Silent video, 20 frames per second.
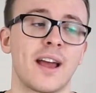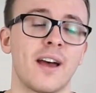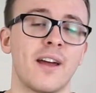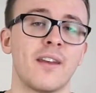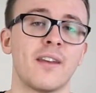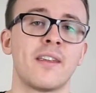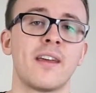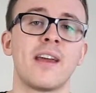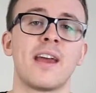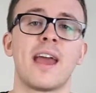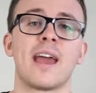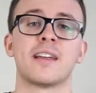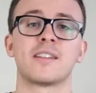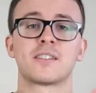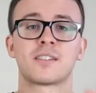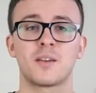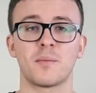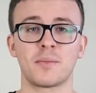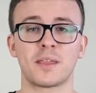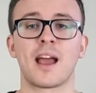and it's
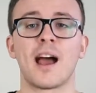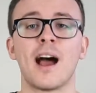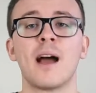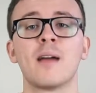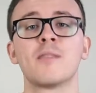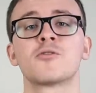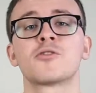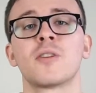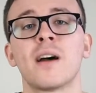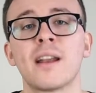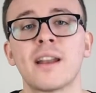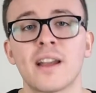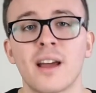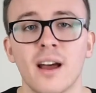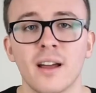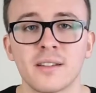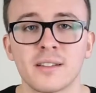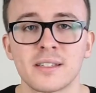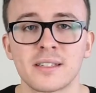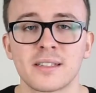something I'm trying to
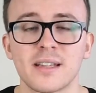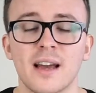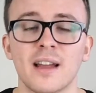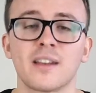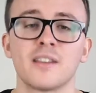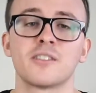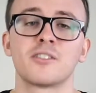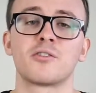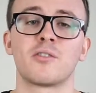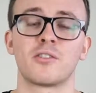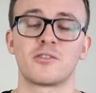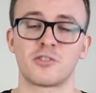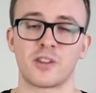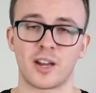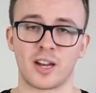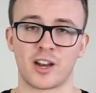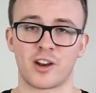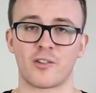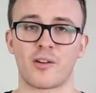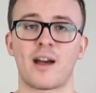understand and start
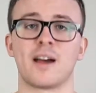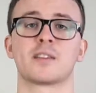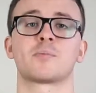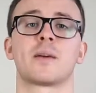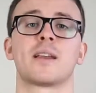trying to grasp,